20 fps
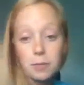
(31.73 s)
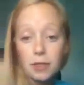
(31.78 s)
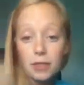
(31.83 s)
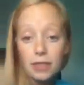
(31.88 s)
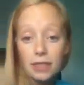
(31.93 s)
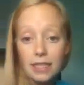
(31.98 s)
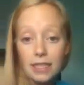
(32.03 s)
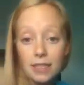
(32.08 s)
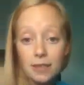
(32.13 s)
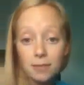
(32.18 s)

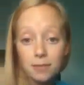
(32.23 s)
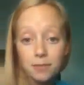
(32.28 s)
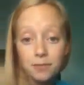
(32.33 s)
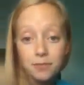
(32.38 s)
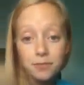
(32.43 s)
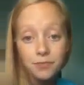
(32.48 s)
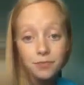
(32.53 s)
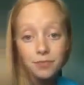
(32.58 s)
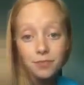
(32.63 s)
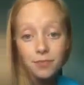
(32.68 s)
Clean,
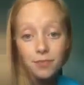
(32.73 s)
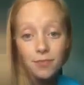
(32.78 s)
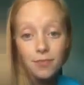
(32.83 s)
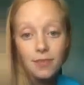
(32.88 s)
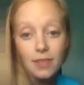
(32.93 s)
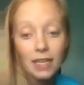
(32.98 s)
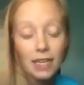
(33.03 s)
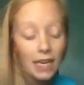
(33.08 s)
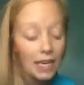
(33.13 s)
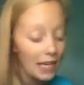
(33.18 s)

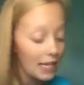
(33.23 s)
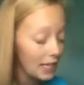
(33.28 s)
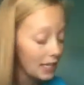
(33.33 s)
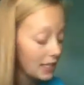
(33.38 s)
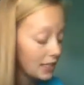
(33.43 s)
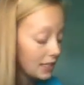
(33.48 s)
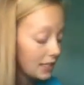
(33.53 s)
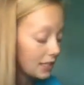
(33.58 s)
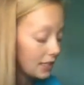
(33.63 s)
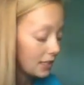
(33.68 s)

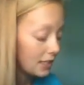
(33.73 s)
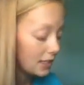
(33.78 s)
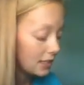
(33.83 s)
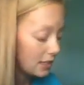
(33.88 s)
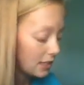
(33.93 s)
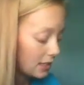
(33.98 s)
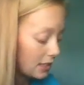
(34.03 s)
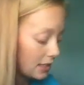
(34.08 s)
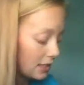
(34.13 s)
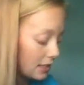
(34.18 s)
and it
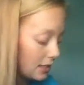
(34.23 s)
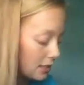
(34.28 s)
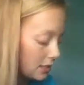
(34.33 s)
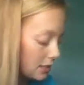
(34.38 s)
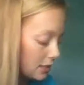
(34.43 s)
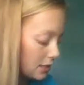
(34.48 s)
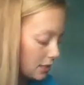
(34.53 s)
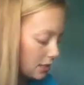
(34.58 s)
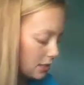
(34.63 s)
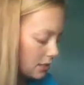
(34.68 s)

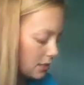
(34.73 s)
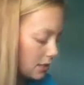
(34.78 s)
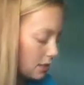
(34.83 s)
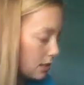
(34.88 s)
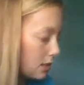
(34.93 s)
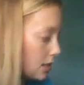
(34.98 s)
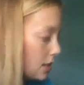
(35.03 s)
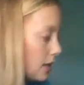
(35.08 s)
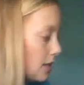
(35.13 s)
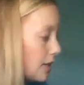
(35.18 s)
is
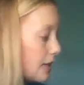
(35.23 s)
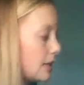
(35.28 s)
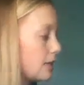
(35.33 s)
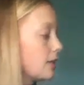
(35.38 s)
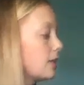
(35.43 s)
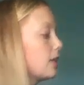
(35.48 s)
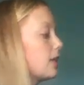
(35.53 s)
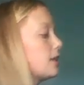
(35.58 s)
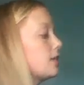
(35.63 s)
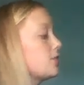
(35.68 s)
a
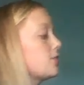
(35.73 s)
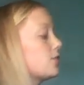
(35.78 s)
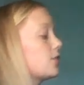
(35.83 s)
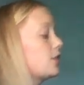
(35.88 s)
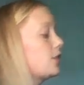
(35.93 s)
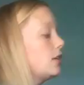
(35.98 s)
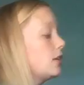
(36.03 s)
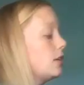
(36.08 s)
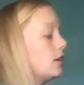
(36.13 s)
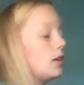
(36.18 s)

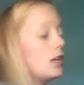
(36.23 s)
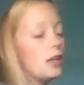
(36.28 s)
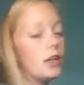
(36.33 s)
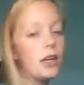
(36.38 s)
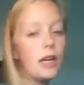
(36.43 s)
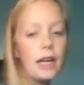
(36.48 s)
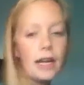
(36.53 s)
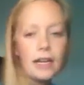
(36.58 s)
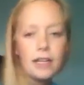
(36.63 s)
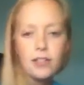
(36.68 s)
cleanser,
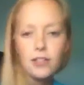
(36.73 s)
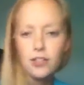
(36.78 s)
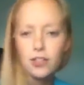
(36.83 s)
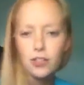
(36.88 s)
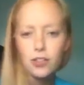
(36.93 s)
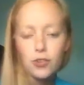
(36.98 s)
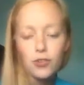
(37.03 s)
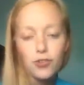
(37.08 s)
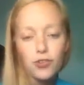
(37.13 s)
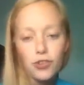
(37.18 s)
and it's
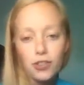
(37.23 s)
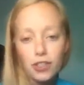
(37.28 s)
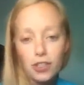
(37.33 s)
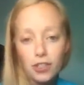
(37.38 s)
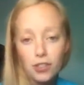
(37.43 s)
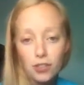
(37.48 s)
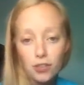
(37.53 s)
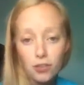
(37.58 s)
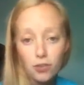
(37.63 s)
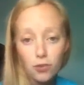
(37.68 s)
usually
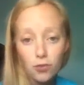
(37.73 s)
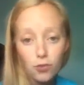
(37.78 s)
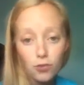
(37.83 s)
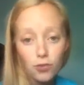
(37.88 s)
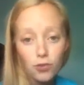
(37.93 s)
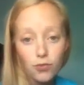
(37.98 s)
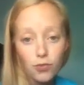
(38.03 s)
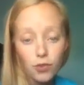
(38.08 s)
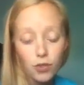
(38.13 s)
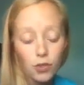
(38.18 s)

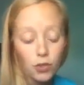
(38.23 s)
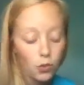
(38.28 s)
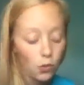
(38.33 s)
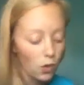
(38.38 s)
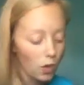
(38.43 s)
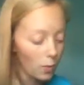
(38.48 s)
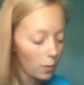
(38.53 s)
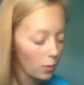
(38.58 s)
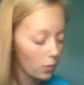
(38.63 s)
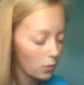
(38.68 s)
used for
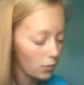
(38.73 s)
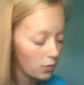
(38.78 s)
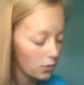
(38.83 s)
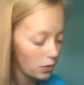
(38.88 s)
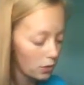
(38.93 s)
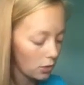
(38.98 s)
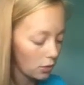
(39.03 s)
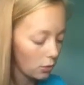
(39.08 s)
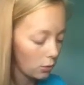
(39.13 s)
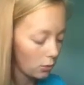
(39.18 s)
normal
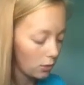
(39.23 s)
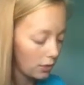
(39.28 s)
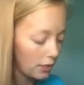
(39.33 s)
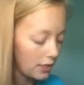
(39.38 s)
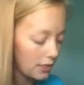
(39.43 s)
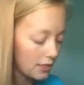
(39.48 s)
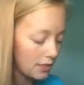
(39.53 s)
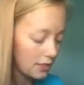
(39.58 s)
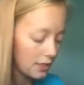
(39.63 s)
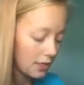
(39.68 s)
to oily
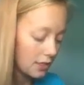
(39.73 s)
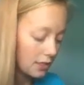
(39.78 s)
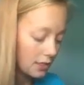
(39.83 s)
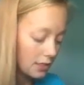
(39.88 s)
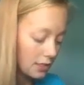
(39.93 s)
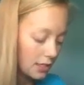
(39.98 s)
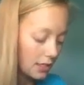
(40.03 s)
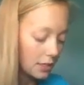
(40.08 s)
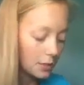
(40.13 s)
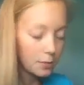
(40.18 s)
skin
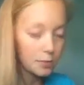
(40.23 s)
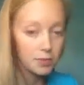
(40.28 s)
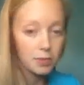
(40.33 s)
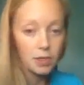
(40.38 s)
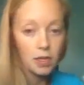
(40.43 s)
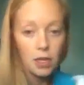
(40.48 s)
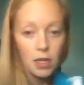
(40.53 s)
types.